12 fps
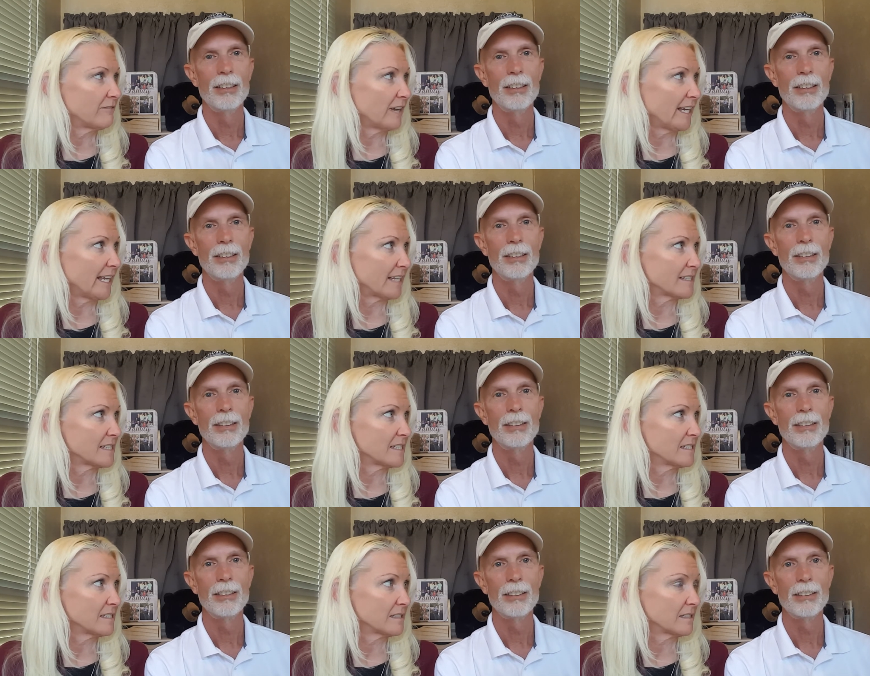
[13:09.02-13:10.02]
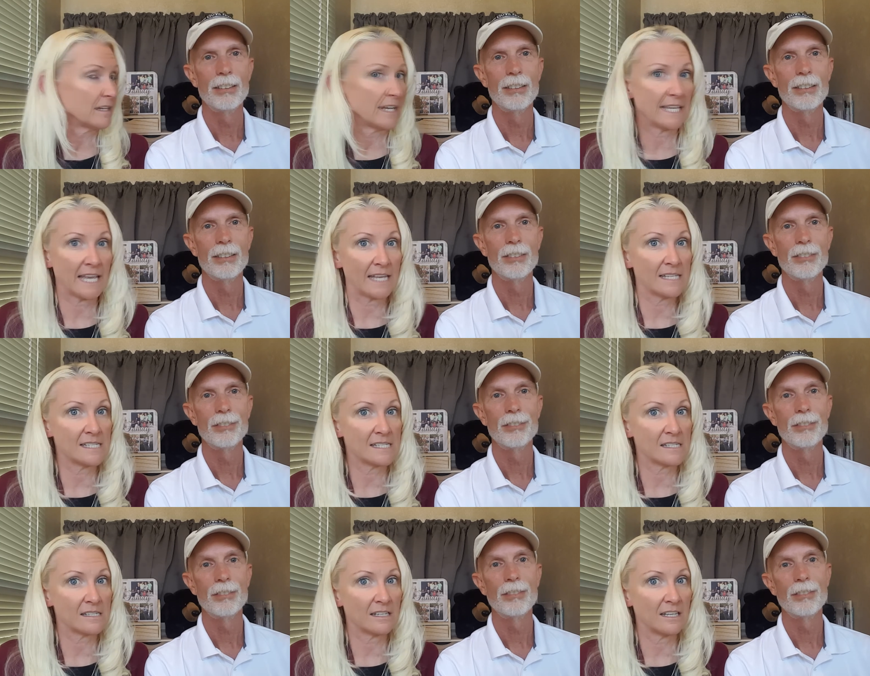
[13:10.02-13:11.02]
Speaker 1: finances, I
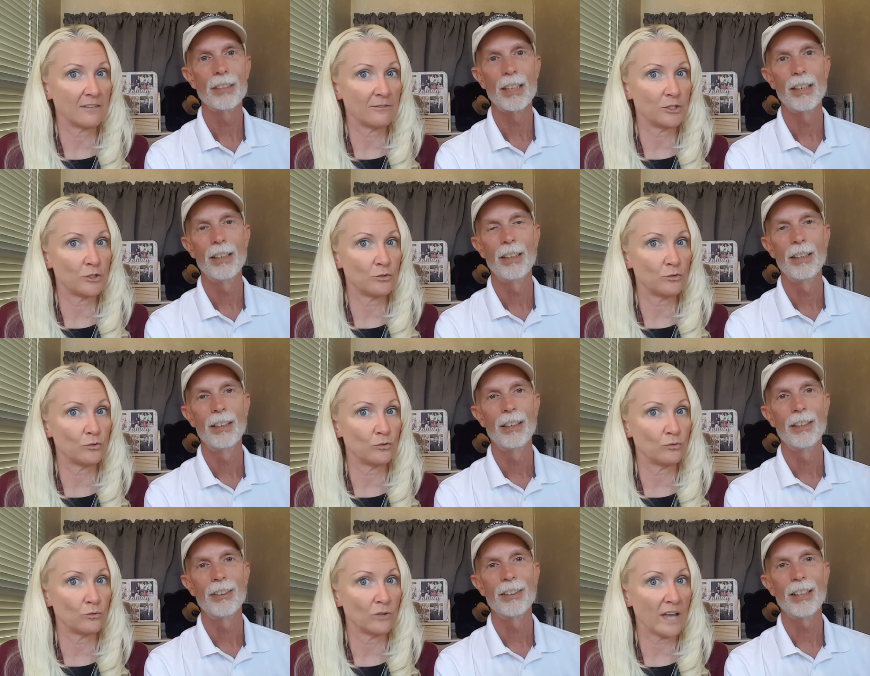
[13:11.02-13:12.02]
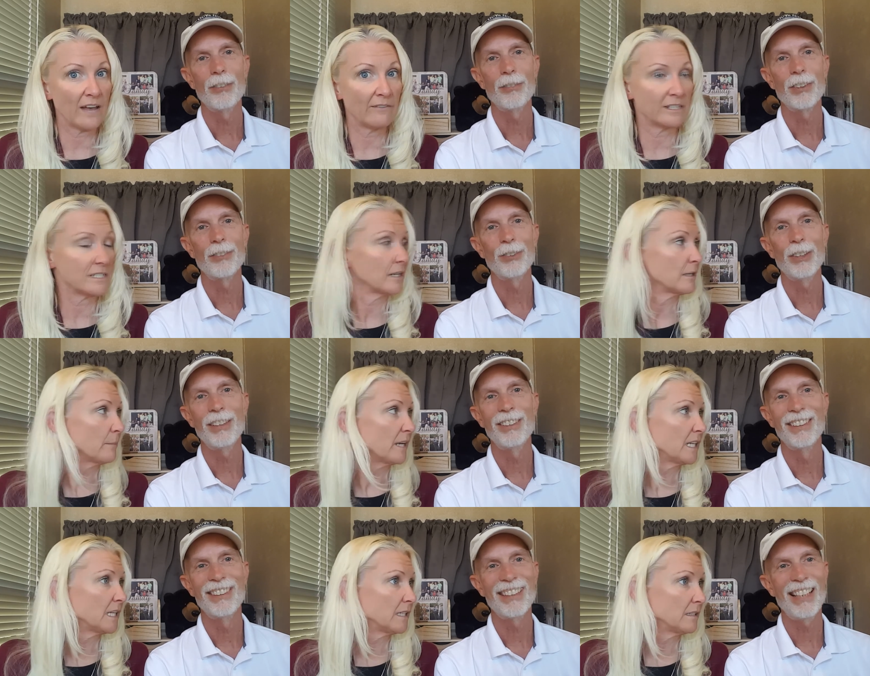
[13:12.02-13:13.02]
guess if you have a ton you, of
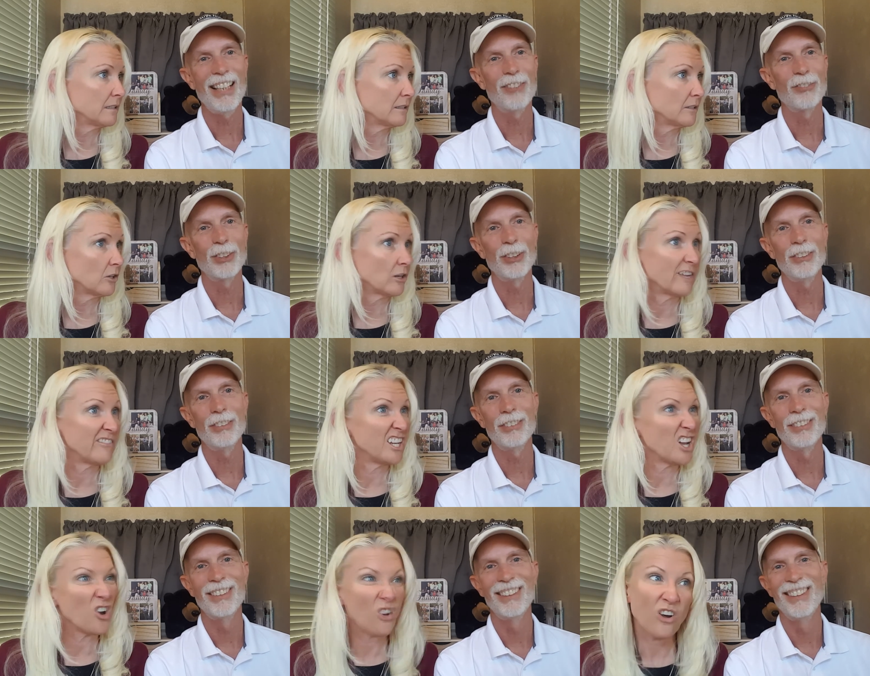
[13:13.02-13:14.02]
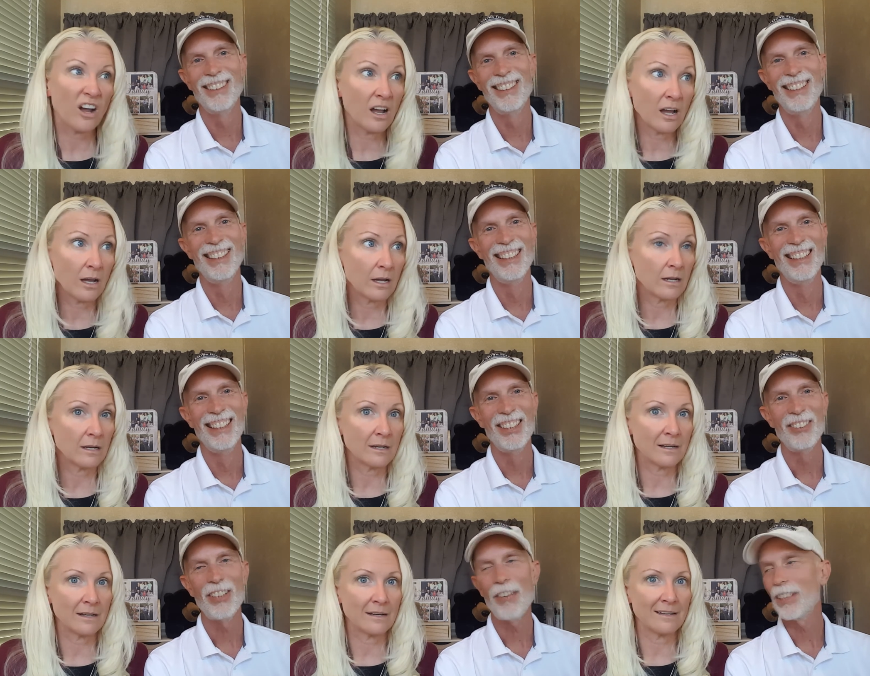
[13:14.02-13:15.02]
money yeah, or you, if you don't.
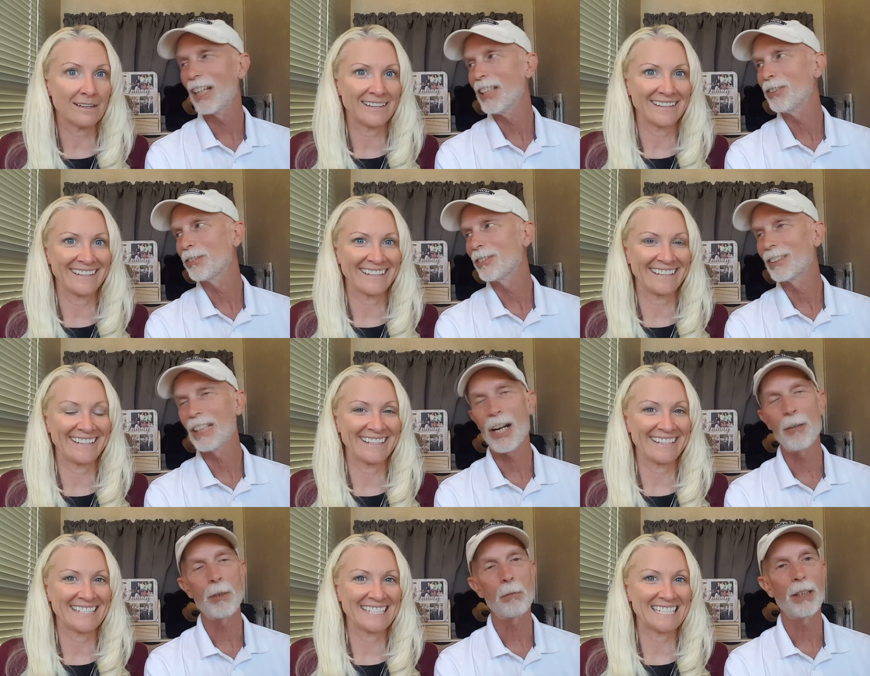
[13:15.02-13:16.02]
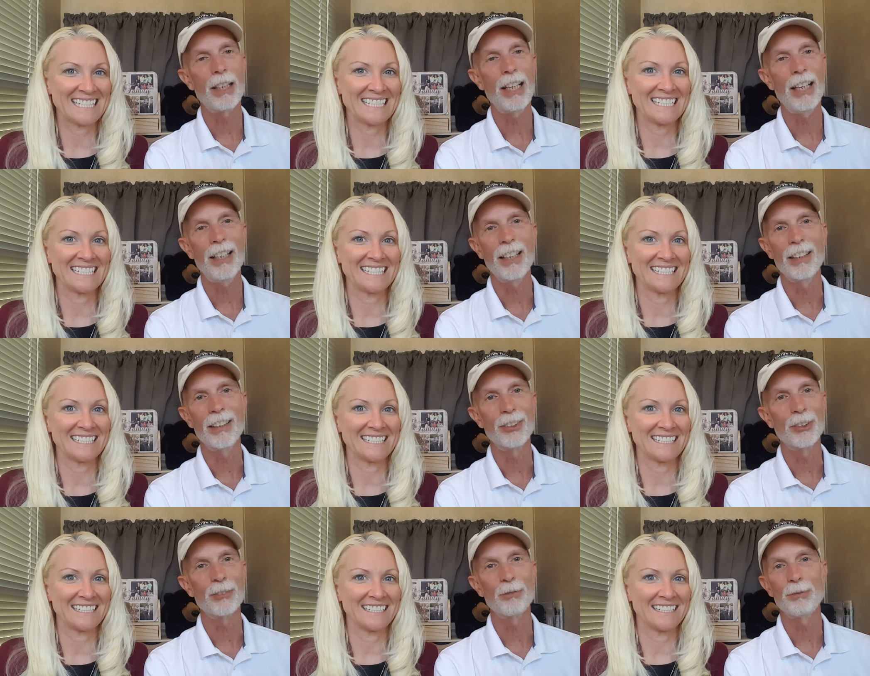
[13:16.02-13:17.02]
Speaker 2: If you have a nice retirement plan and
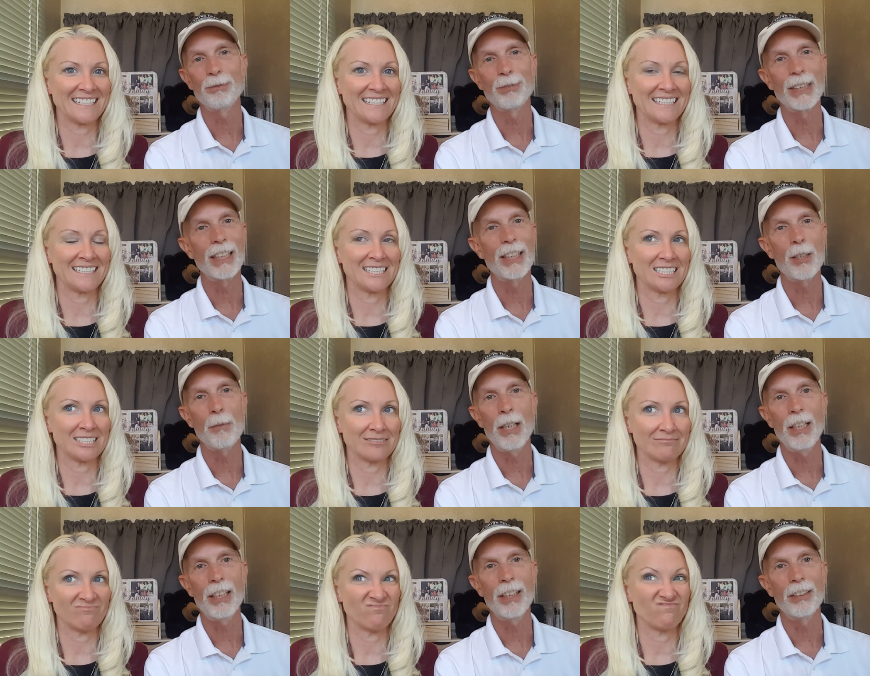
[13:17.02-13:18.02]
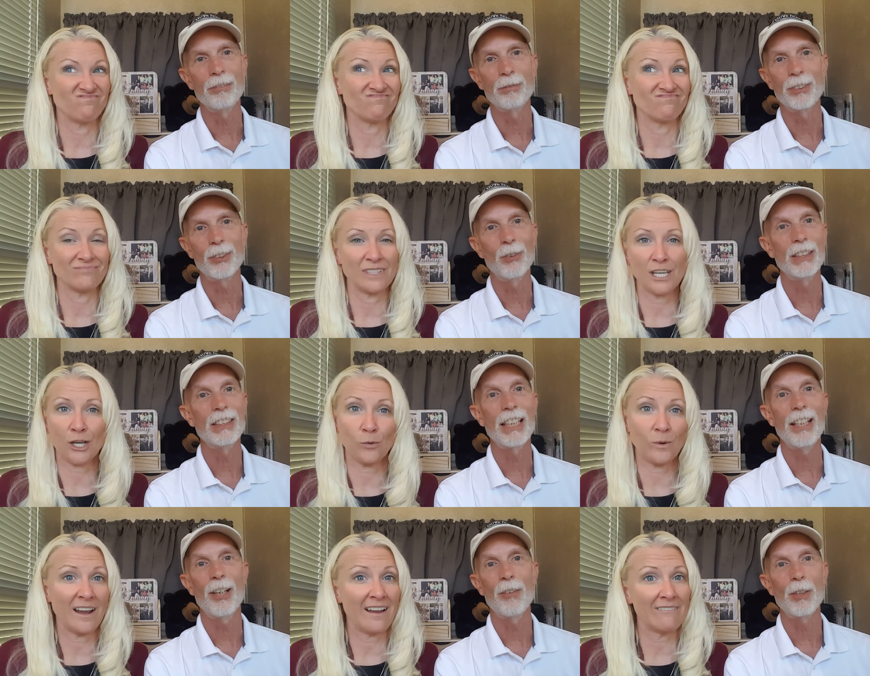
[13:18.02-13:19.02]
you're bringing in the money and you want to go
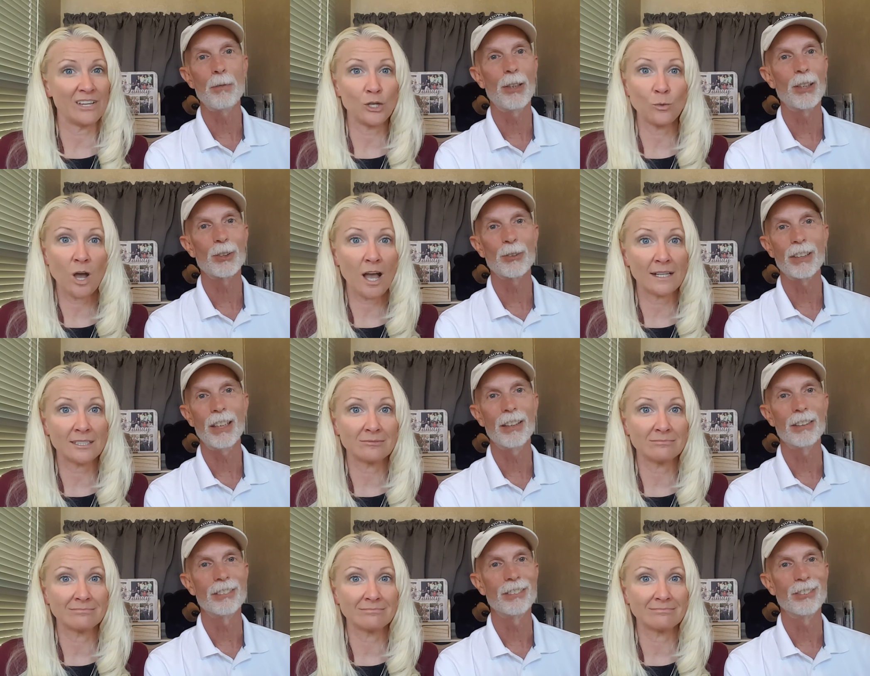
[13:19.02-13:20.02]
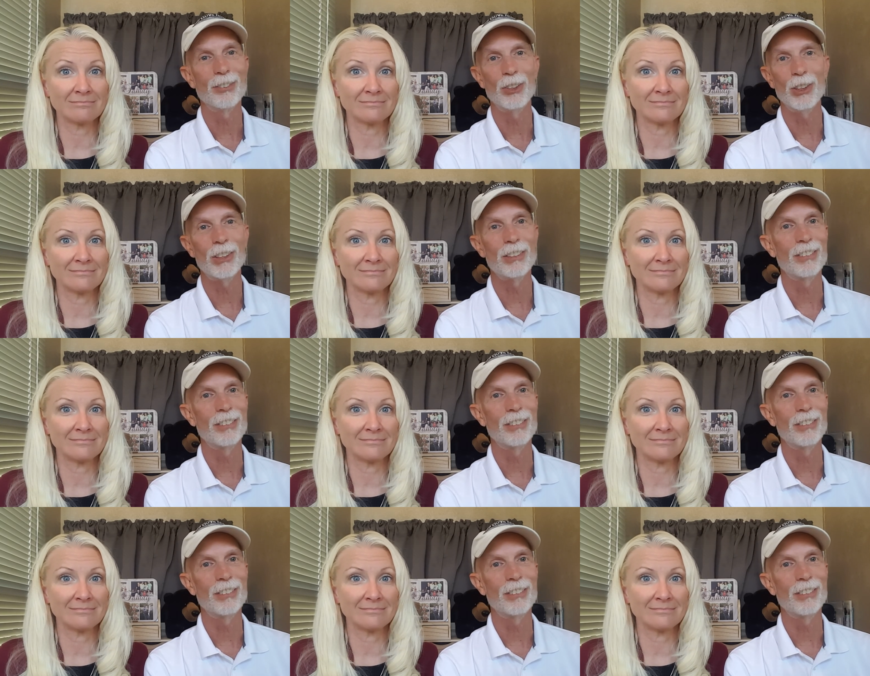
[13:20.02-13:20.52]
stay at RV parks for, yeah, just